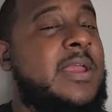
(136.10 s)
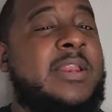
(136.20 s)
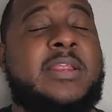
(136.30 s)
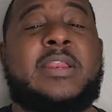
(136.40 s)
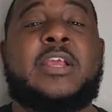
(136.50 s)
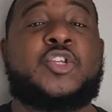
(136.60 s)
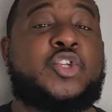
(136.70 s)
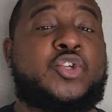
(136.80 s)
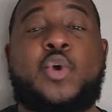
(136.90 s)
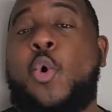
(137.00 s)
and then they
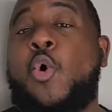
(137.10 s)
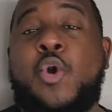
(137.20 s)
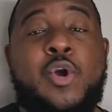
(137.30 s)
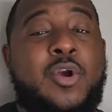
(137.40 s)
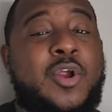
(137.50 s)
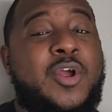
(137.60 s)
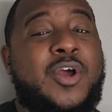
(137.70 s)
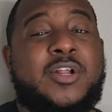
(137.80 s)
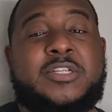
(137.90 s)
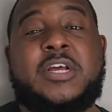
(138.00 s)
score
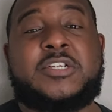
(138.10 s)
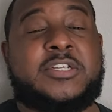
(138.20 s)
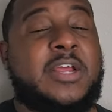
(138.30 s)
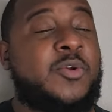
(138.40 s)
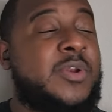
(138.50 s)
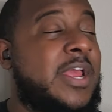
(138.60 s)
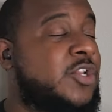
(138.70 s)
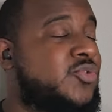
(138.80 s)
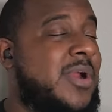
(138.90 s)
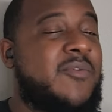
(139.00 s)
a touchdown on
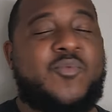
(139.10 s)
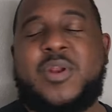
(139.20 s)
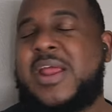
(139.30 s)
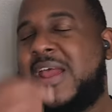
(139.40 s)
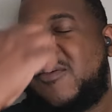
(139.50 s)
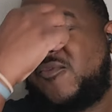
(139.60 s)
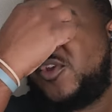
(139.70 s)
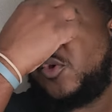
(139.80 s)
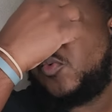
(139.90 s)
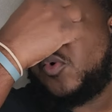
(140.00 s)
that drive. Whatever
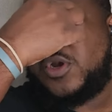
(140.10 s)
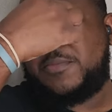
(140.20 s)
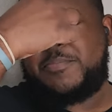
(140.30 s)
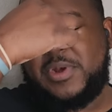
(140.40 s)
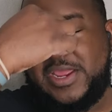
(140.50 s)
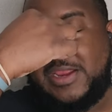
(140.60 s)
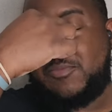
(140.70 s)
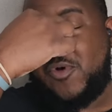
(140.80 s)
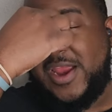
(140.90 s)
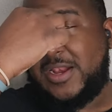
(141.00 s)
you want to
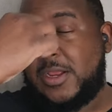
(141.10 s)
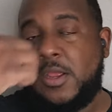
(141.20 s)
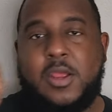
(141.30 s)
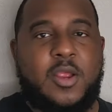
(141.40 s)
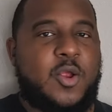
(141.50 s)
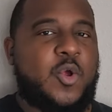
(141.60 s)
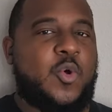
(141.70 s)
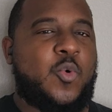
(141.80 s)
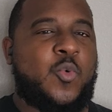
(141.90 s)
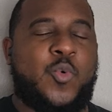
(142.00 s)
blame, right?
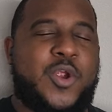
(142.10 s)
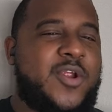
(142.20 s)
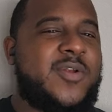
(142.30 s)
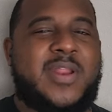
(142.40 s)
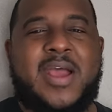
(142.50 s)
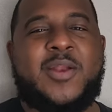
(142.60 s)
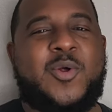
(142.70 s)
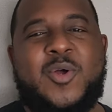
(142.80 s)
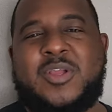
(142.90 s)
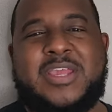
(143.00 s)
We're not
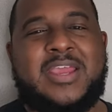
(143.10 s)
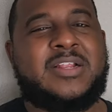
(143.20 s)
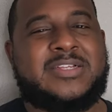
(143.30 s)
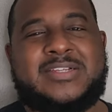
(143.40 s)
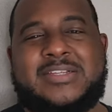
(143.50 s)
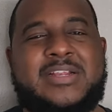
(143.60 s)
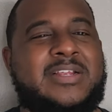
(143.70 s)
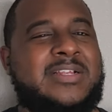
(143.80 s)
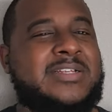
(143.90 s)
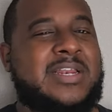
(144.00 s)
on Kansas
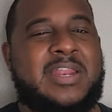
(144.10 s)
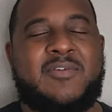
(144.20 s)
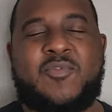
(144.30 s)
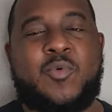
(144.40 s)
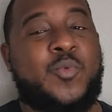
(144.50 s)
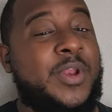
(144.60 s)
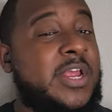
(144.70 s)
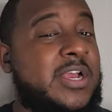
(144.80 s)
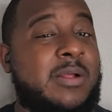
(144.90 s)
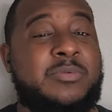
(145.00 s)
City's level when
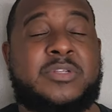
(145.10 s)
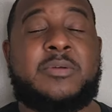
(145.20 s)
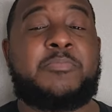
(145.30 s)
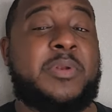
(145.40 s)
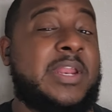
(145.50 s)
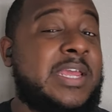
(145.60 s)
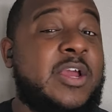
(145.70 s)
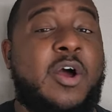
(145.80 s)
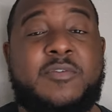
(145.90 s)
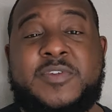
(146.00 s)
it comes to
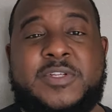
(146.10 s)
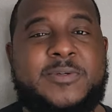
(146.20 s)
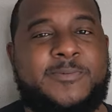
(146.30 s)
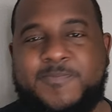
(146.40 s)
playoffs.